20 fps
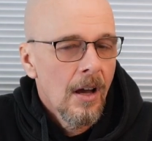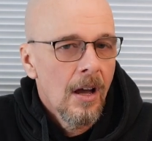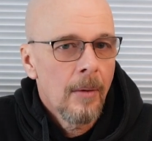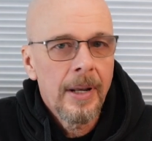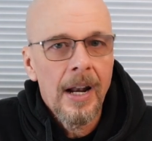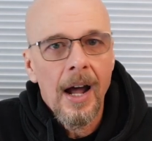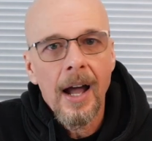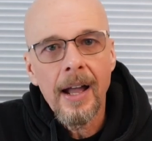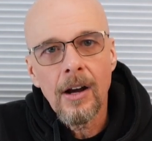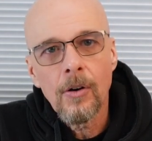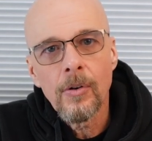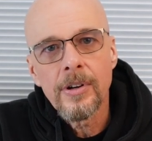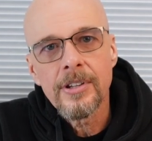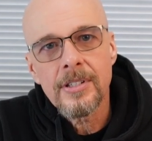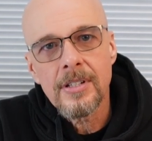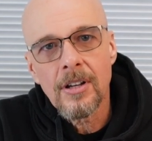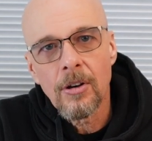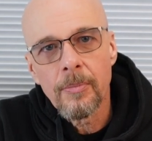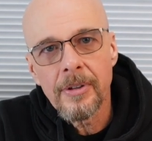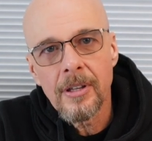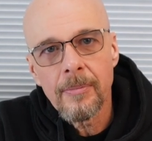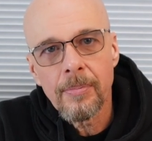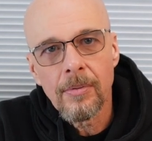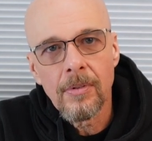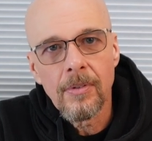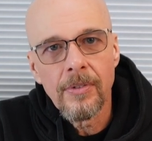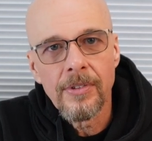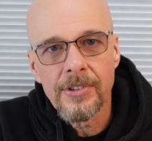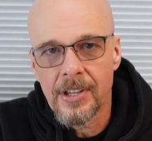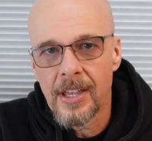I mean, I always tell
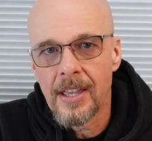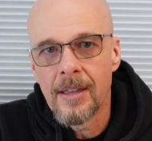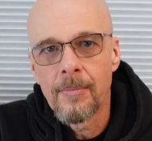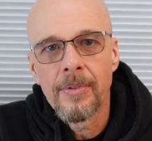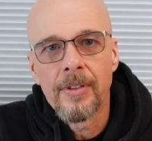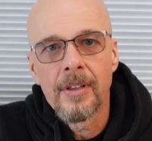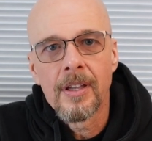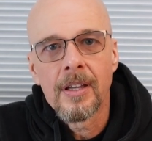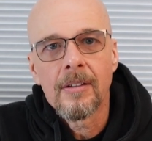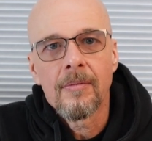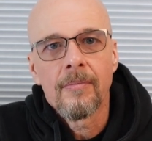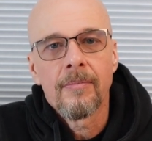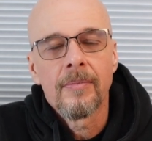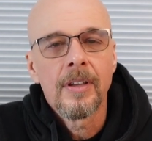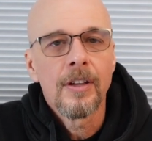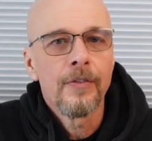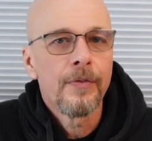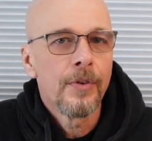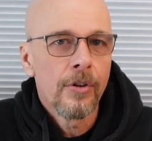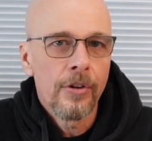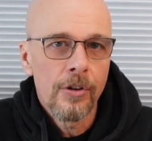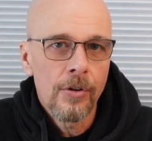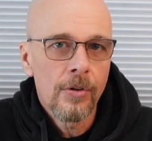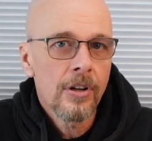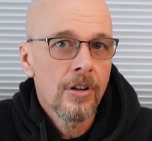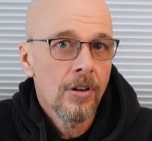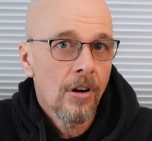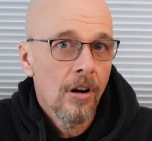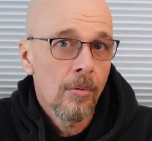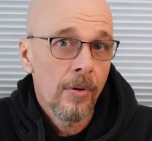people the same thing. If you're new to
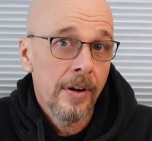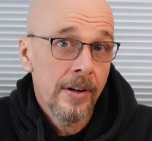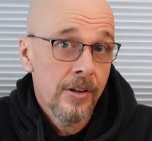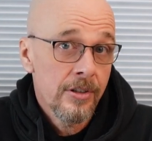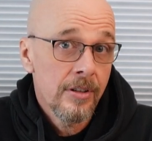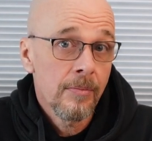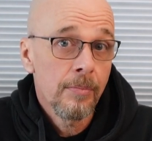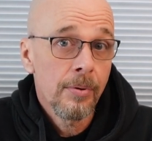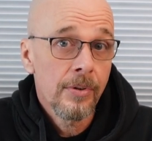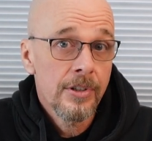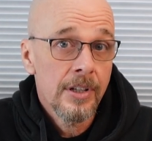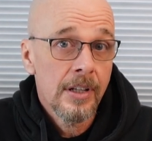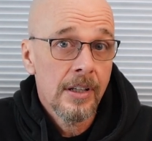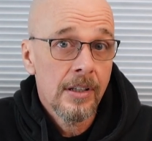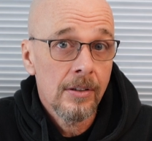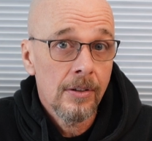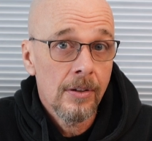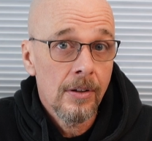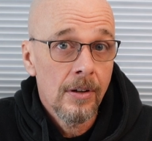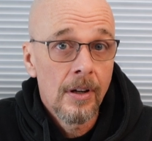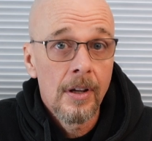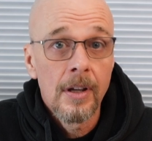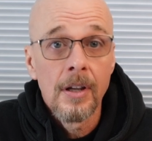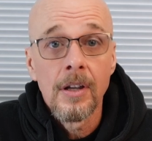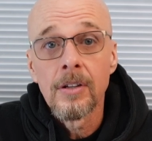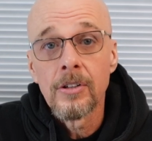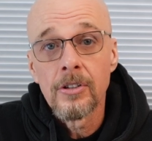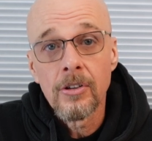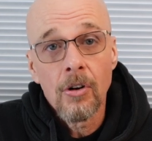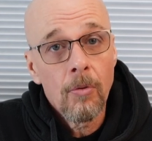carburetors in particular,
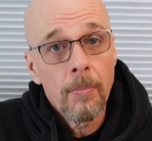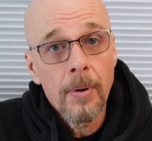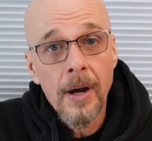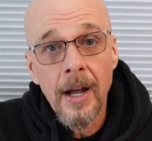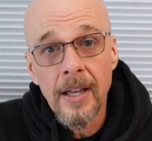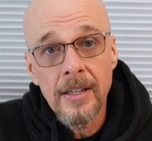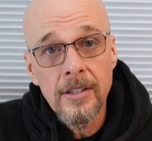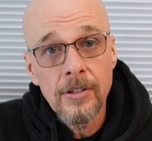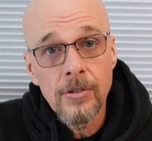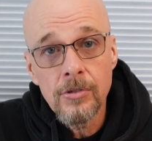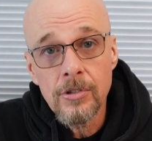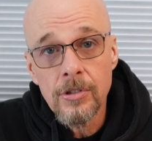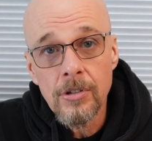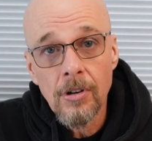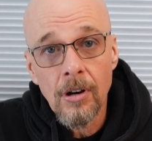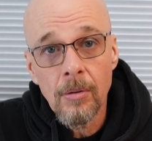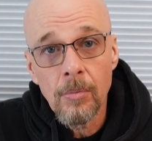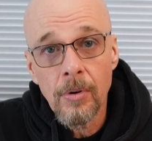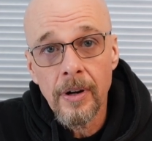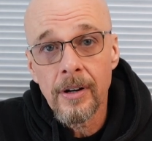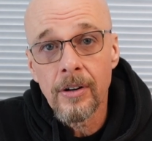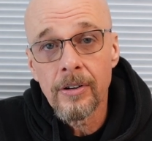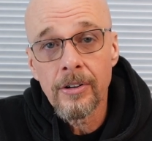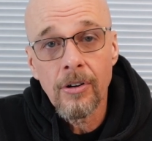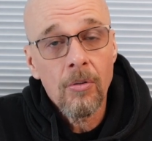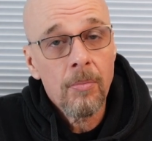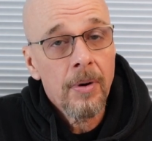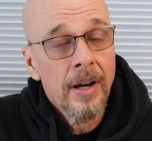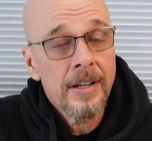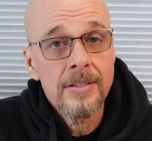don't buy a used carburetor.
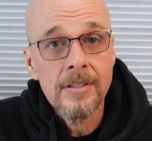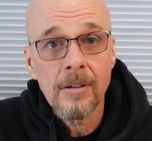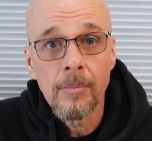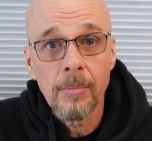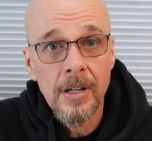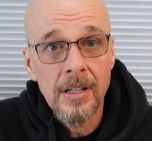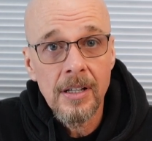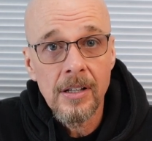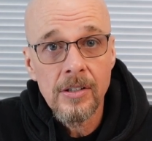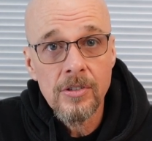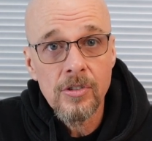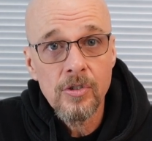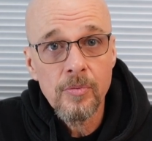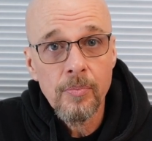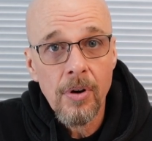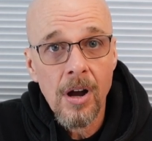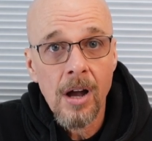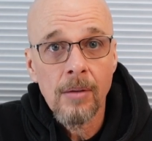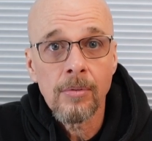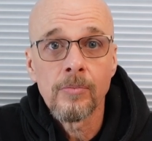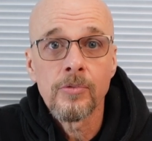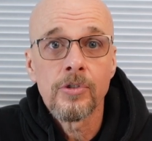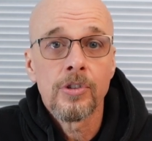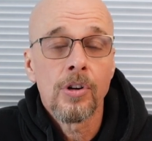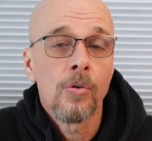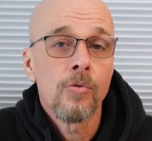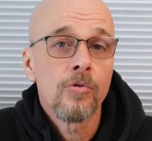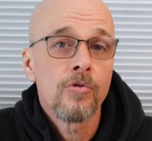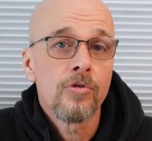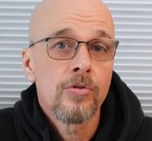Don't buy somebody else's problems.
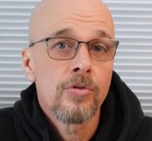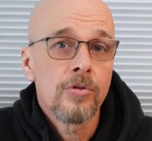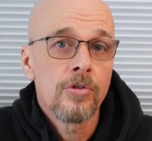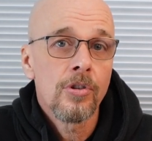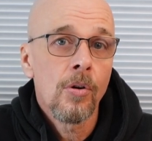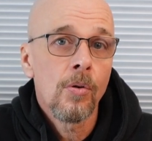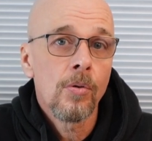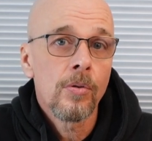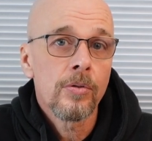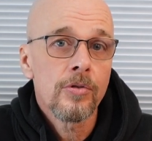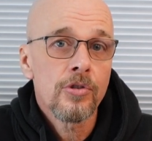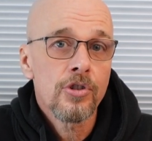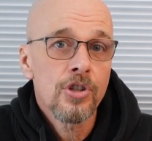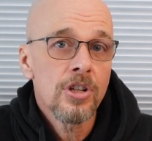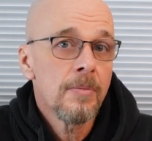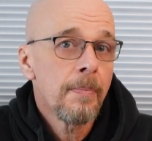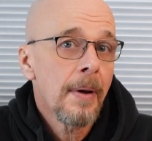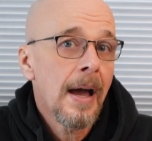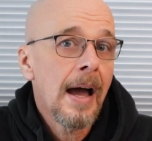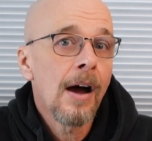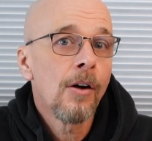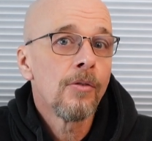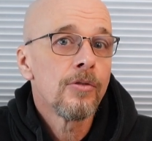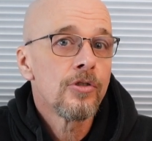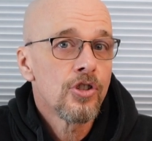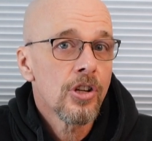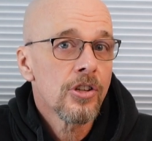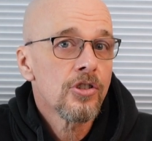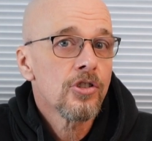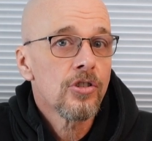Don't cheap out
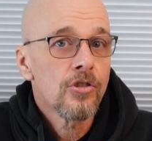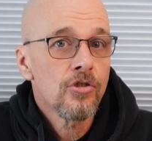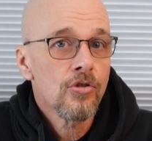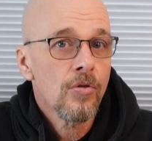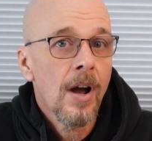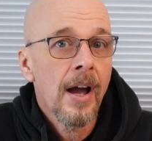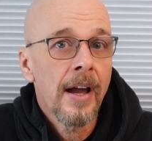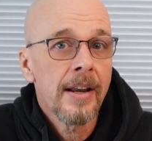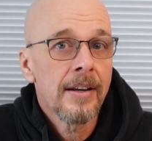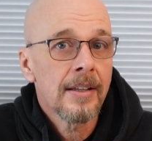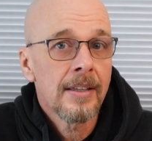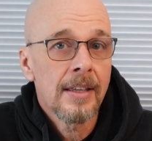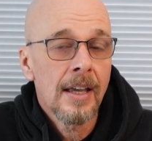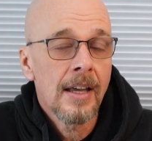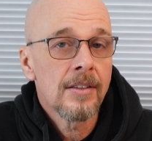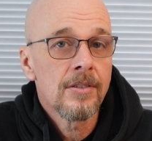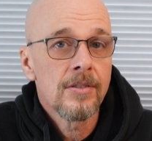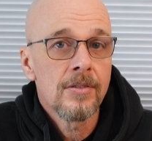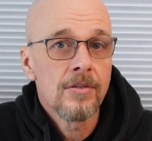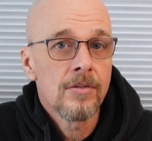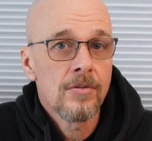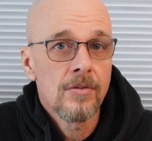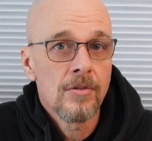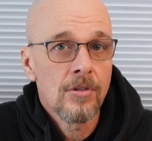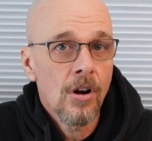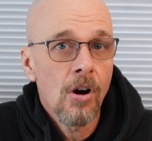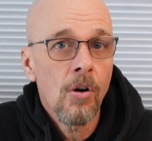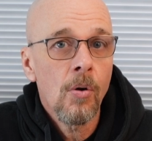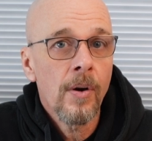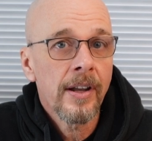just to try to get
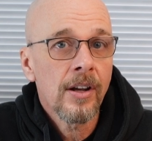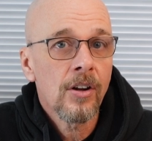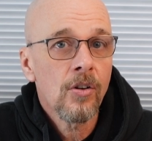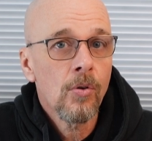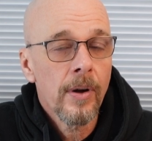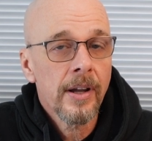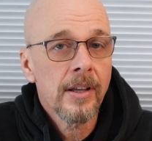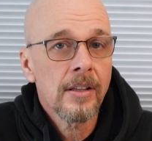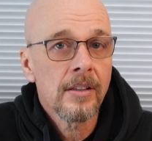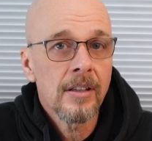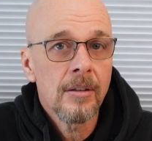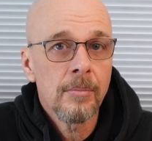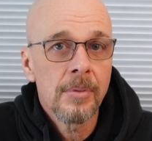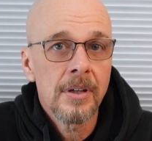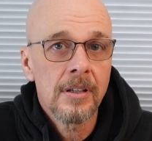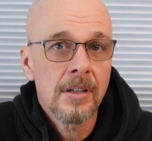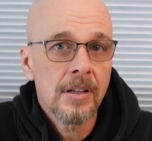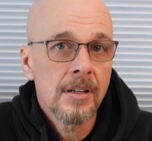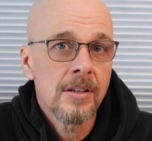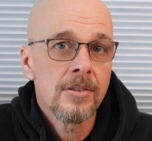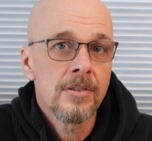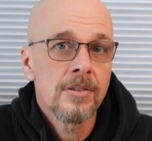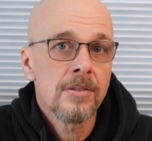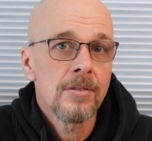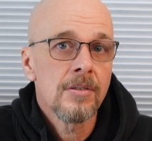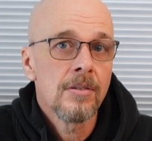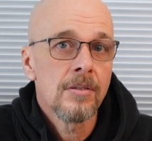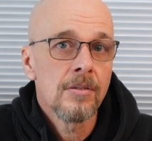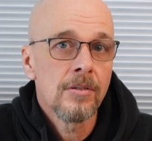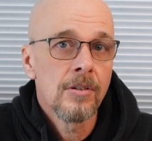going quickly, because
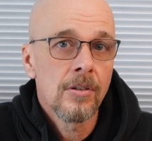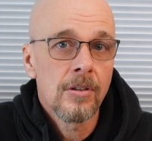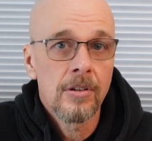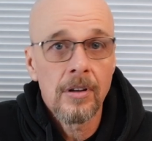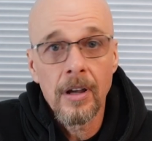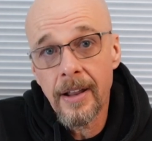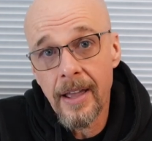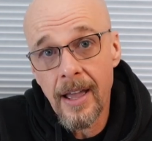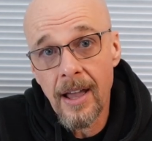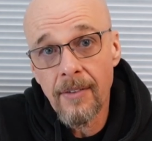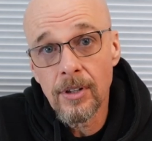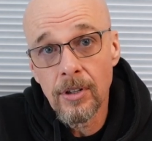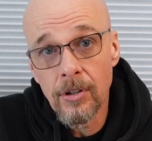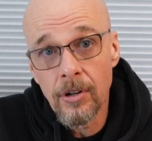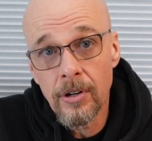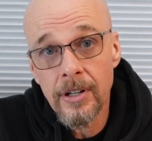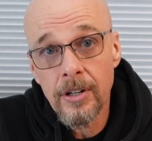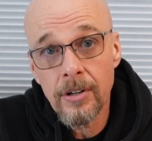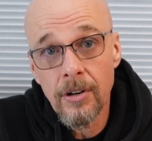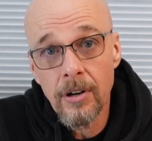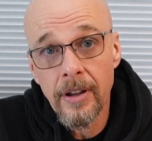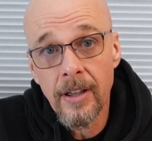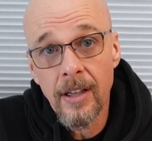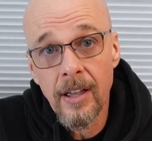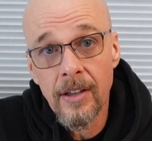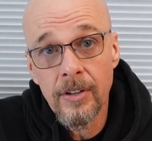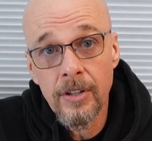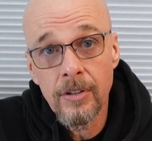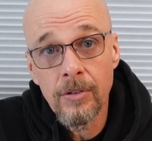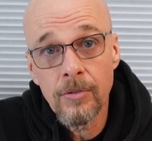you're going to have a learning curve
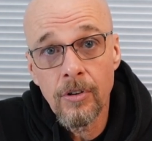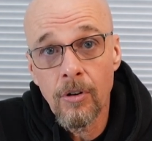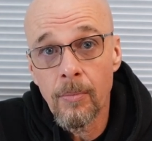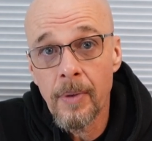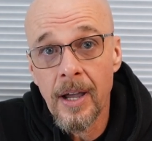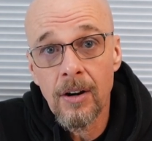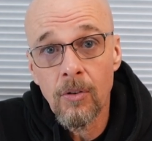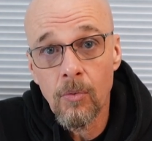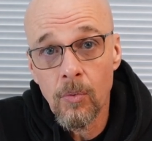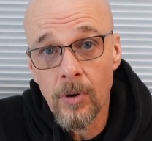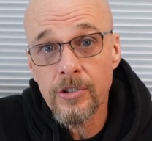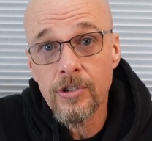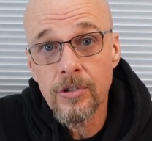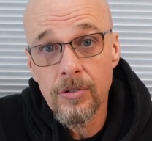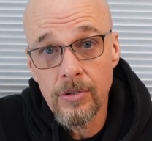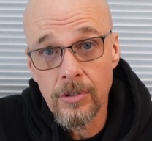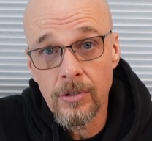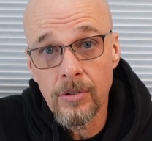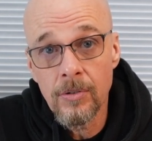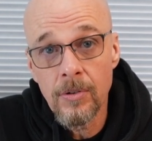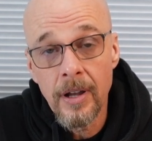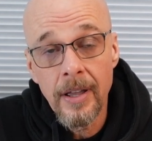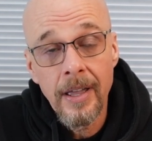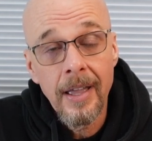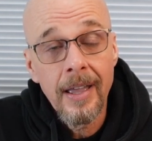ahead of you no matter what you do.